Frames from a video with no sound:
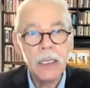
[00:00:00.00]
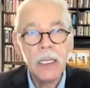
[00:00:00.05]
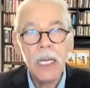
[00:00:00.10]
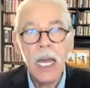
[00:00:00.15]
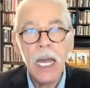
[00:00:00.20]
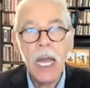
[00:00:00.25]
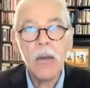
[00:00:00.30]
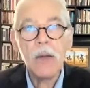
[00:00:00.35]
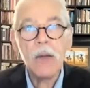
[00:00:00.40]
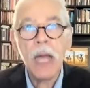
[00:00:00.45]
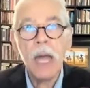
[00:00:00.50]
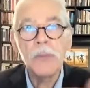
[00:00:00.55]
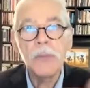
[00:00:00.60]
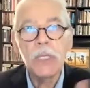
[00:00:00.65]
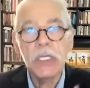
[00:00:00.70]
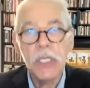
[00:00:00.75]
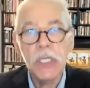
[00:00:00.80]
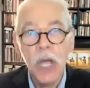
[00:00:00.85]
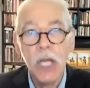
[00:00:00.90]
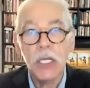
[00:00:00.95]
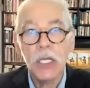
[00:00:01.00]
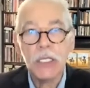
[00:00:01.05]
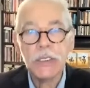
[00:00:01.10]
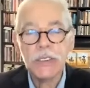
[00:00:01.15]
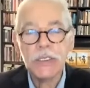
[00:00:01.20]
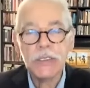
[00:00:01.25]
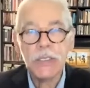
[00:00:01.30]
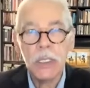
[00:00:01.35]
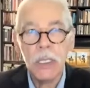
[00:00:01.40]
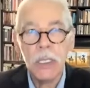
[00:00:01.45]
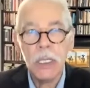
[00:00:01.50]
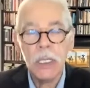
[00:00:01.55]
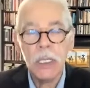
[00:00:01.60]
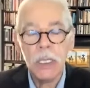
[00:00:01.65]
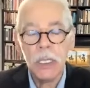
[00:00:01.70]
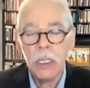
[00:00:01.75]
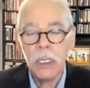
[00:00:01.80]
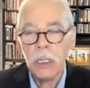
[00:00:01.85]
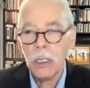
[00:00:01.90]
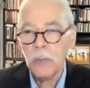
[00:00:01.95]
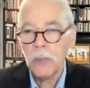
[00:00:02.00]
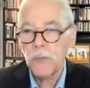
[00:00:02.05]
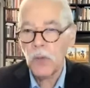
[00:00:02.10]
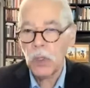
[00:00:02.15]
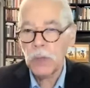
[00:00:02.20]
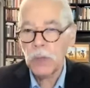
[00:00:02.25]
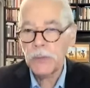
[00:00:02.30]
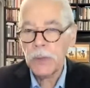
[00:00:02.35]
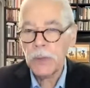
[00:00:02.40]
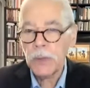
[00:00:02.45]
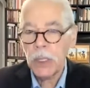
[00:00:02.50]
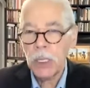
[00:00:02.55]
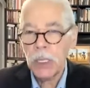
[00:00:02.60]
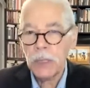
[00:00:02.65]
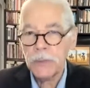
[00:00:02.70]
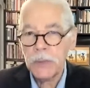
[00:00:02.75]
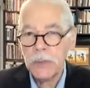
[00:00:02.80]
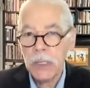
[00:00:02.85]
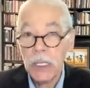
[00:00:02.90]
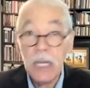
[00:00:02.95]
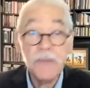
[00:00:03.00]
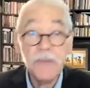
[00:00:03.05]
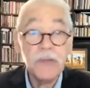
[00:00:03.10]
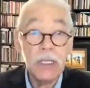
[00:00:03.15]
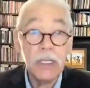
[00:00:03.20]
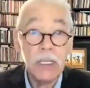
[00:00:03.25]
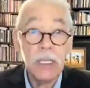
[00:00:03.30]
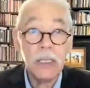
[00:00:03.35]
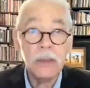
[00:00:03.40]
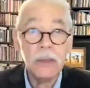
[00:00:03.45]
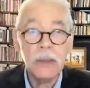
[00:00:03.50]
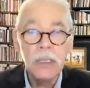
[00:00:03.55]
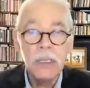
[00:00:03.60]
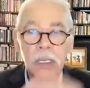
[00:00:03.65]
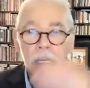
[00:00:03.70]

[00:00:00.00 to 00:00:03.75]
I'm the youngest of all of the 11 now.